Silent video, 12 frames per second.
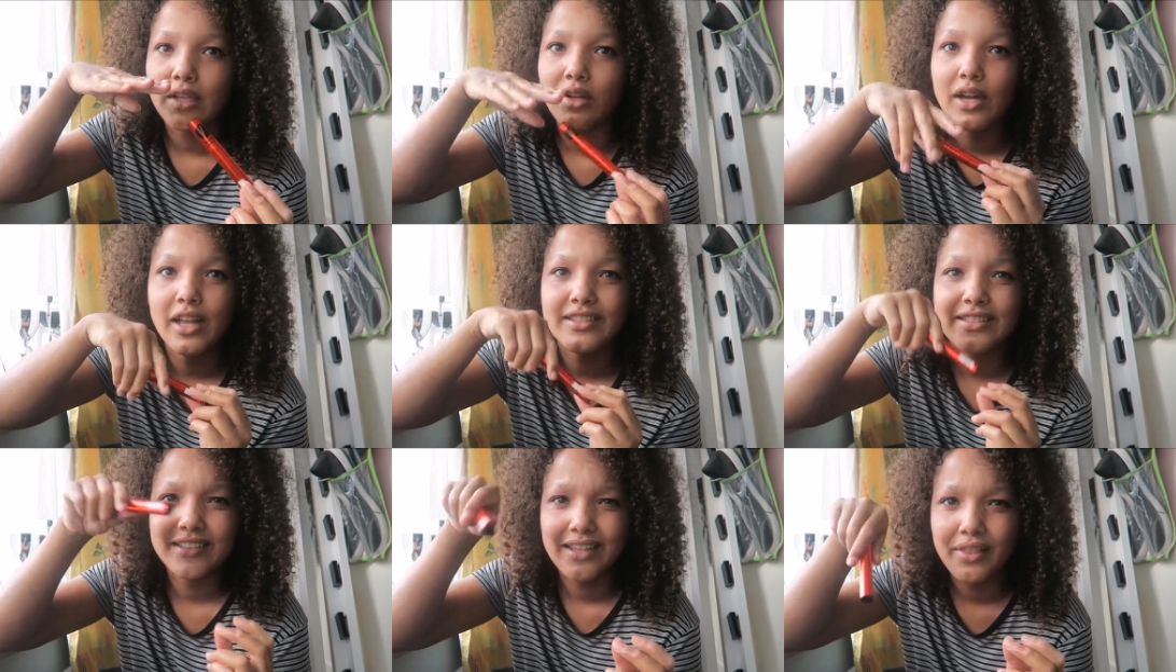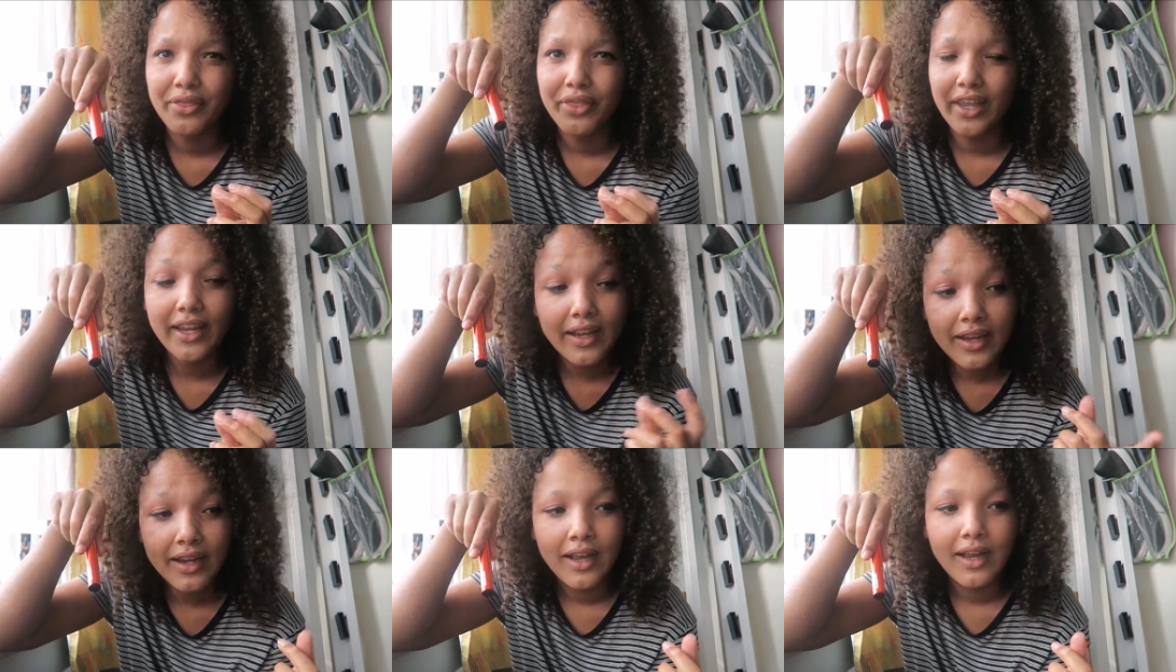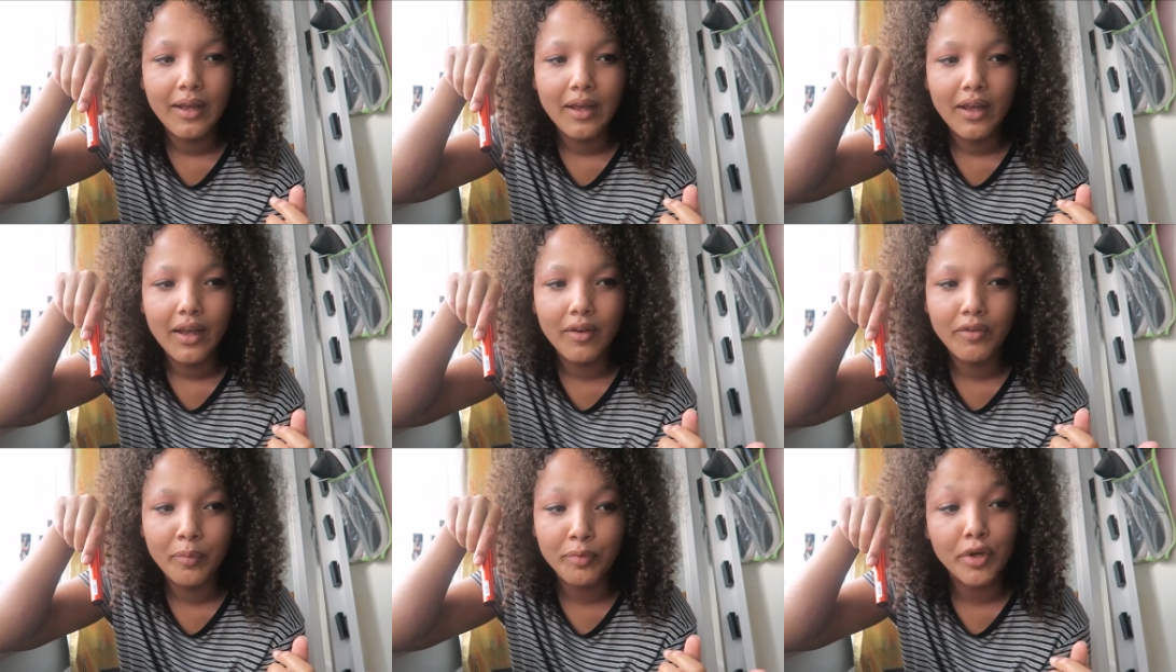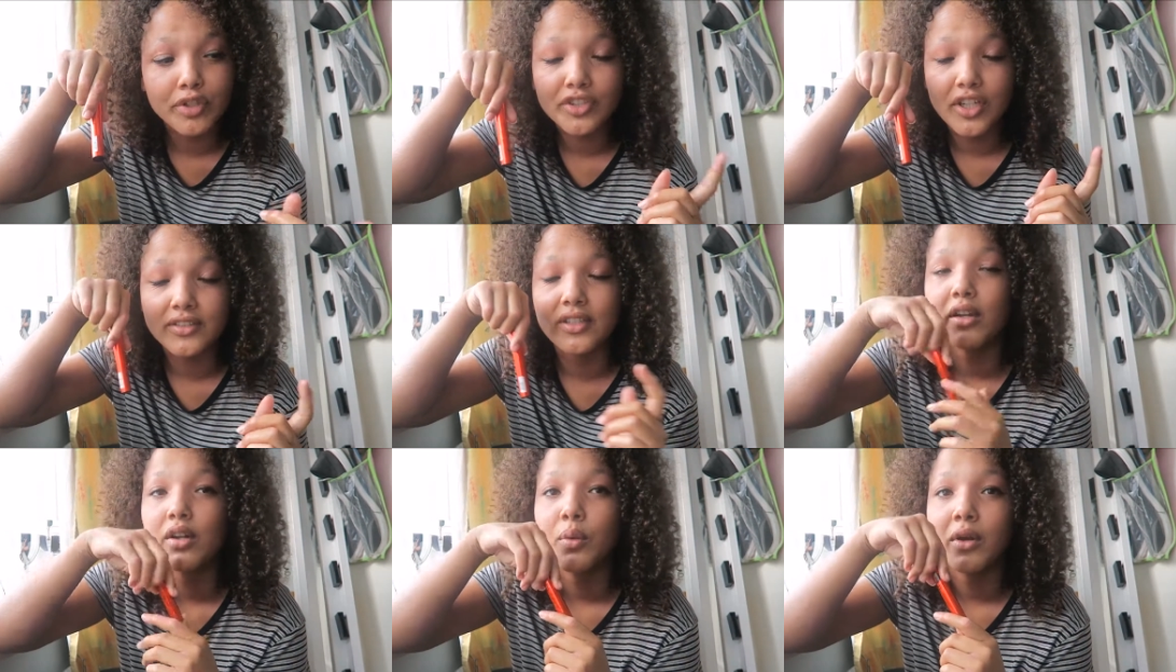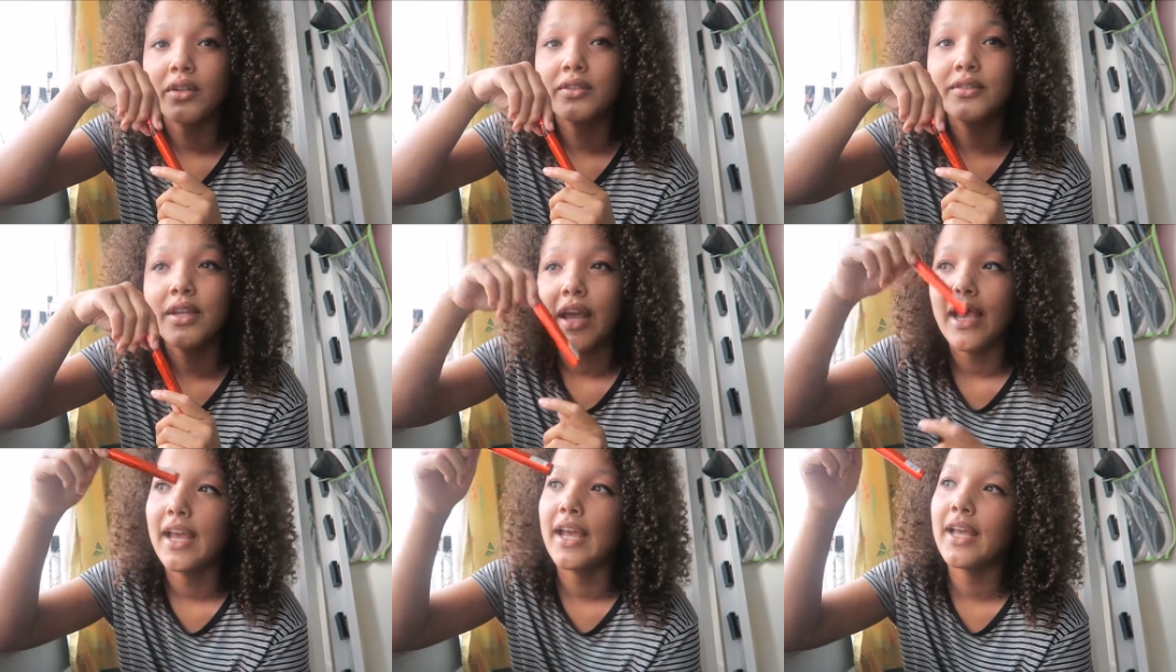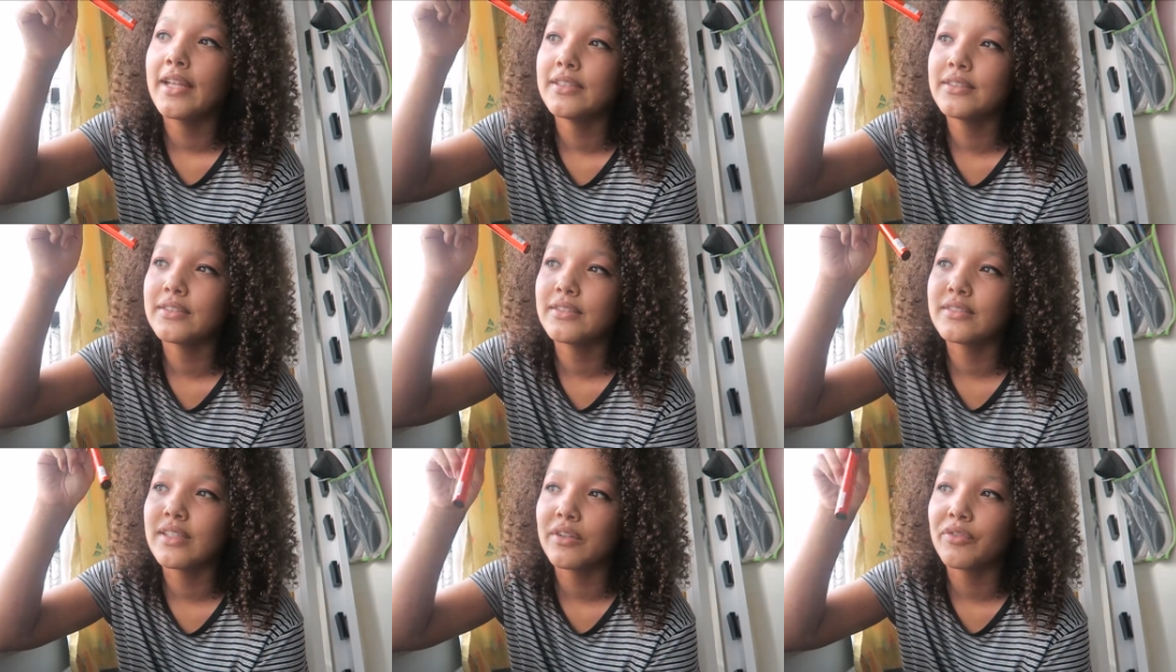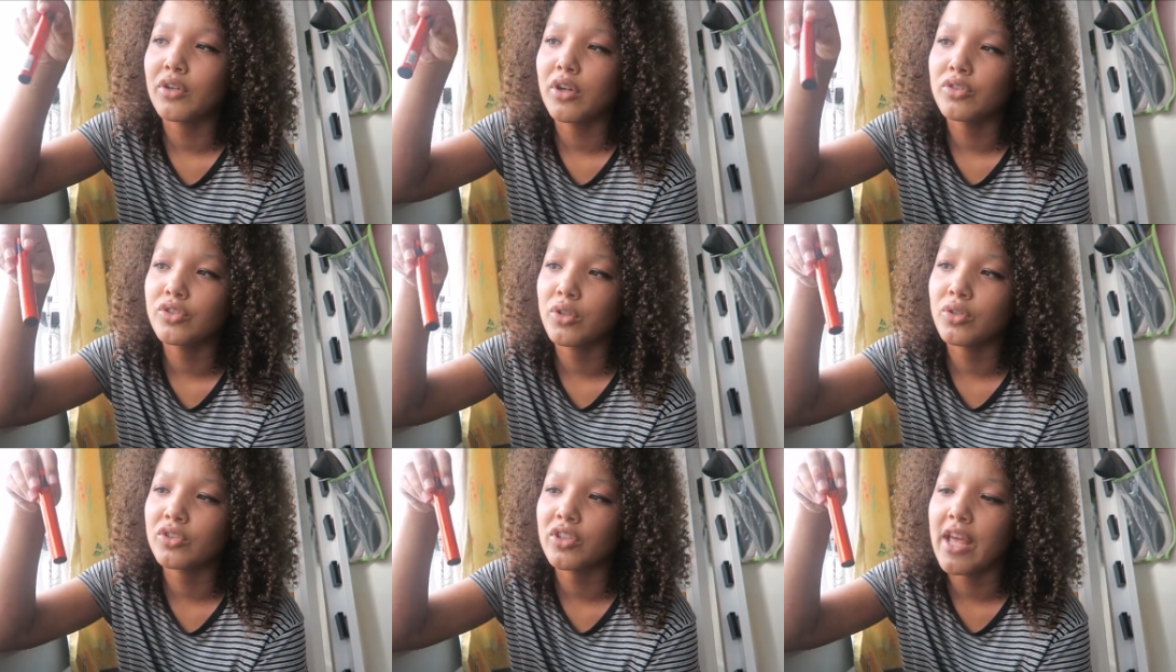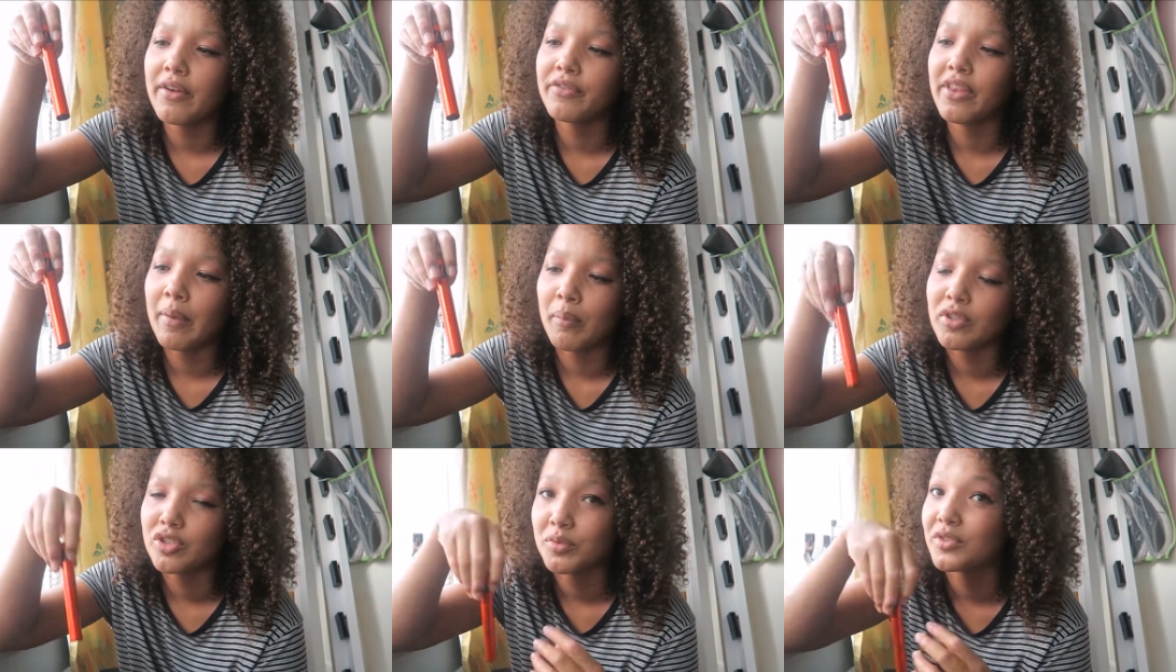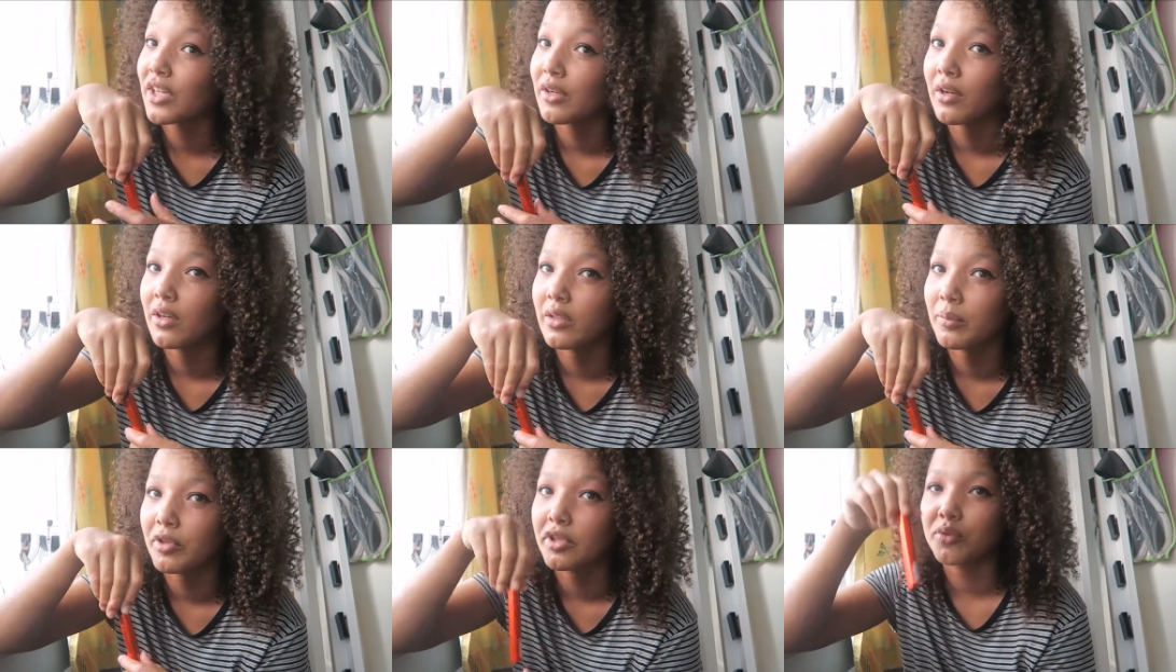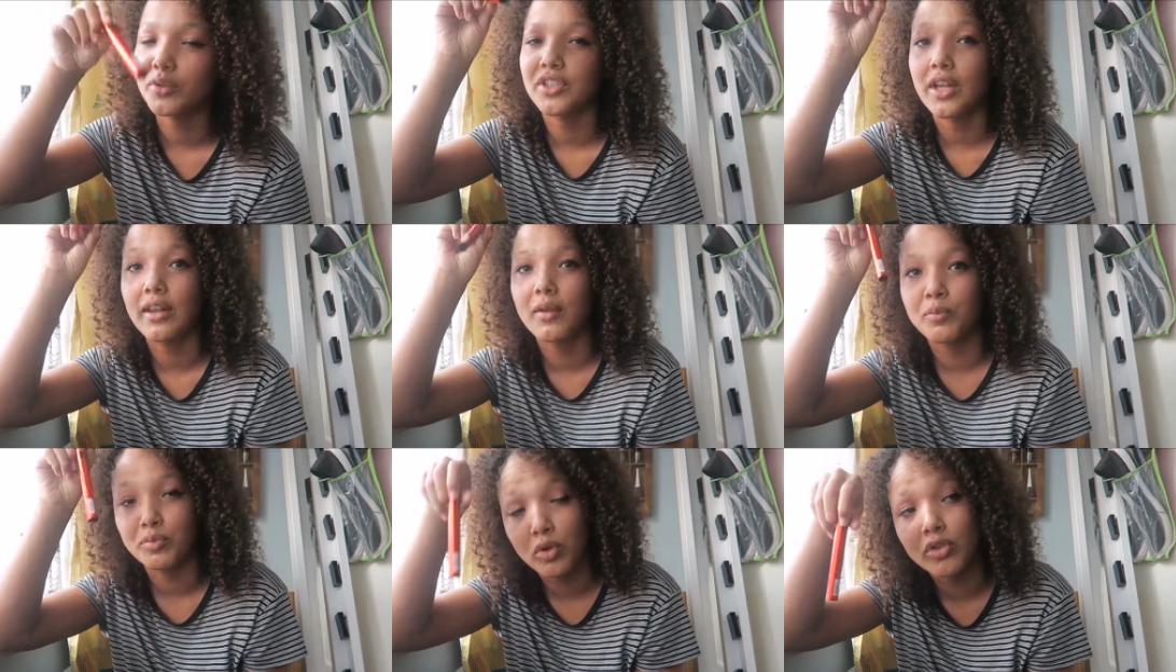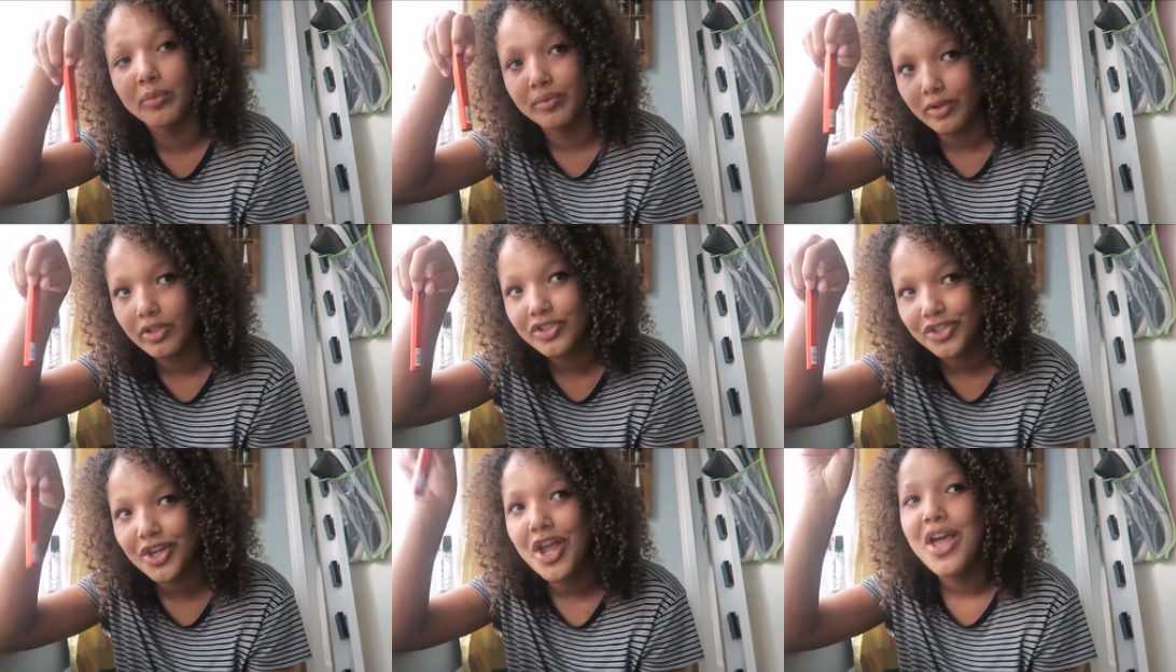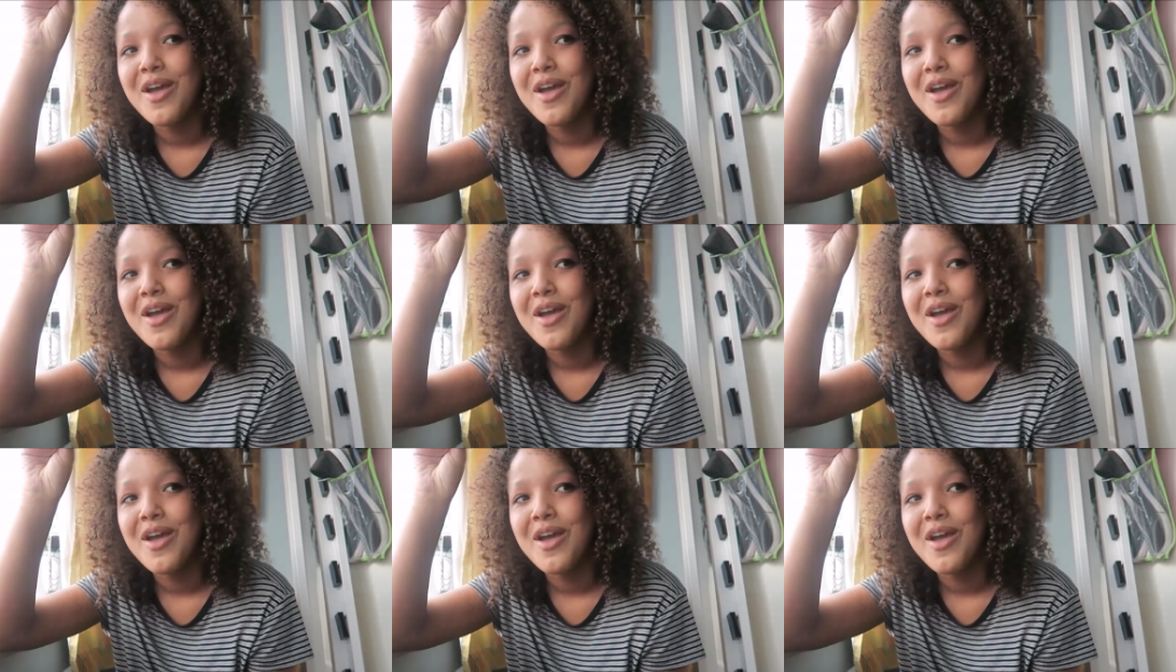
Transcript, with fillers: not as thick of a brush as the other one and therefore it also doesn't have that much mascara on the brush which I on the brush